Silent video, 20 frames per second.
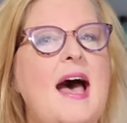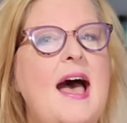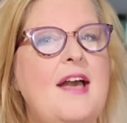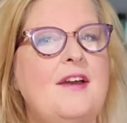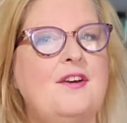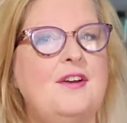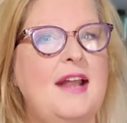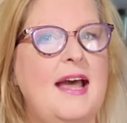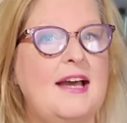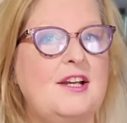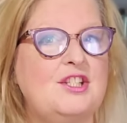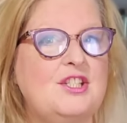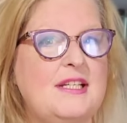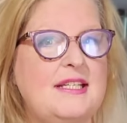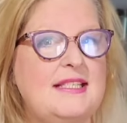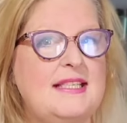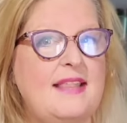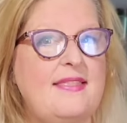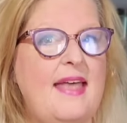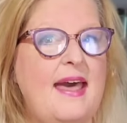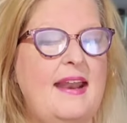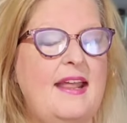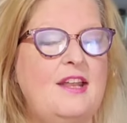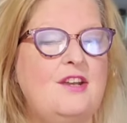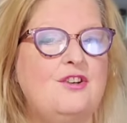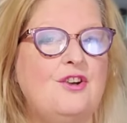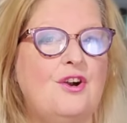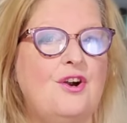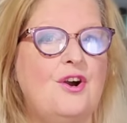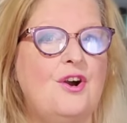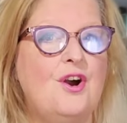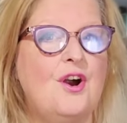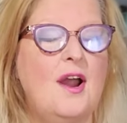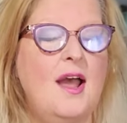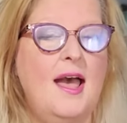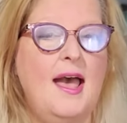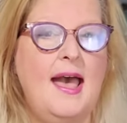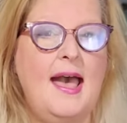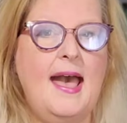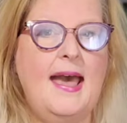I could actually send that into her
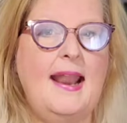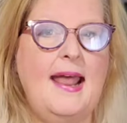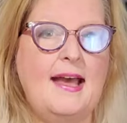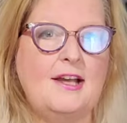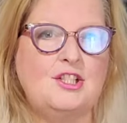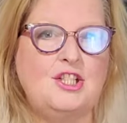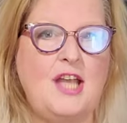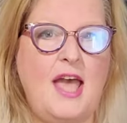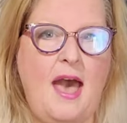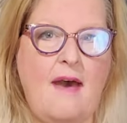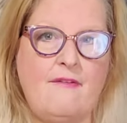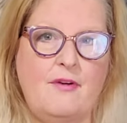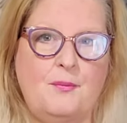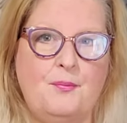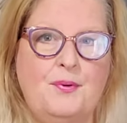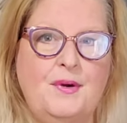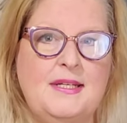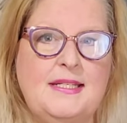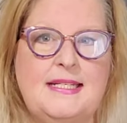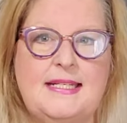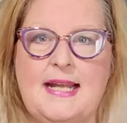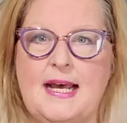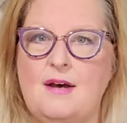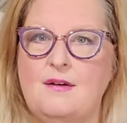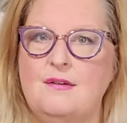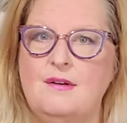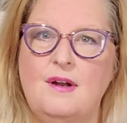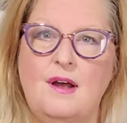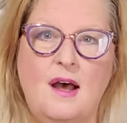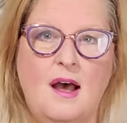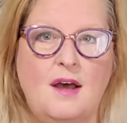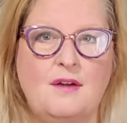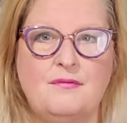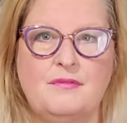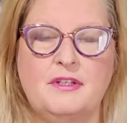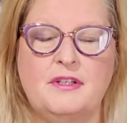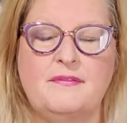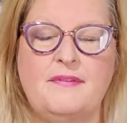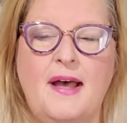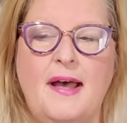and actually have it printed out on
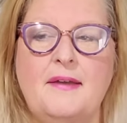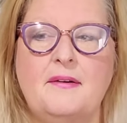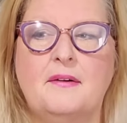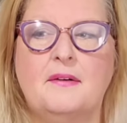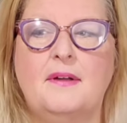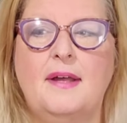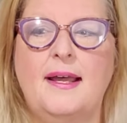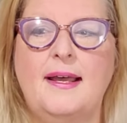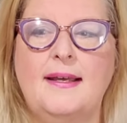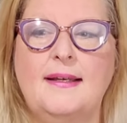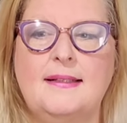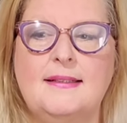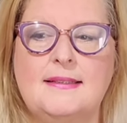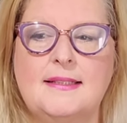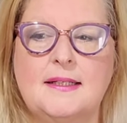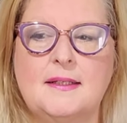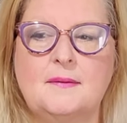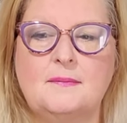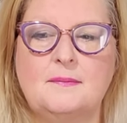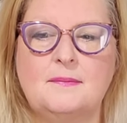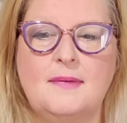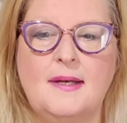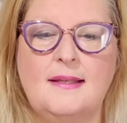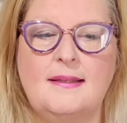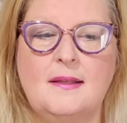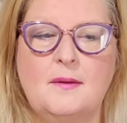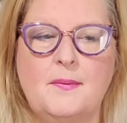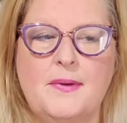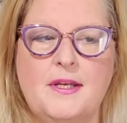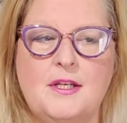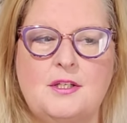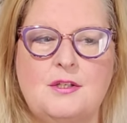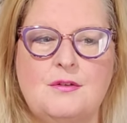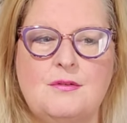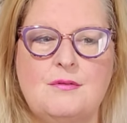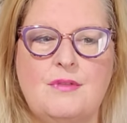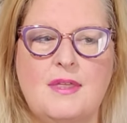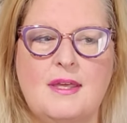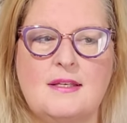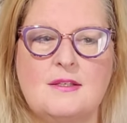real vinyl, and then we could
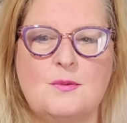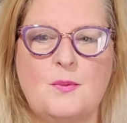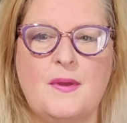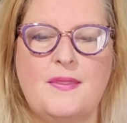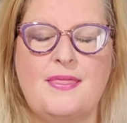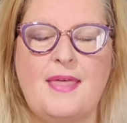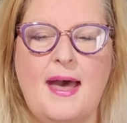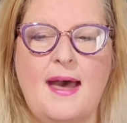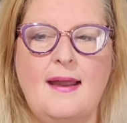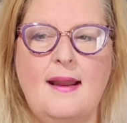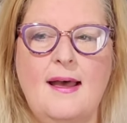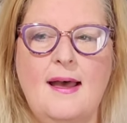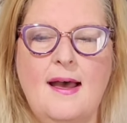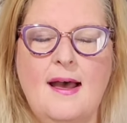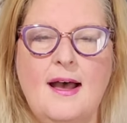do things with that.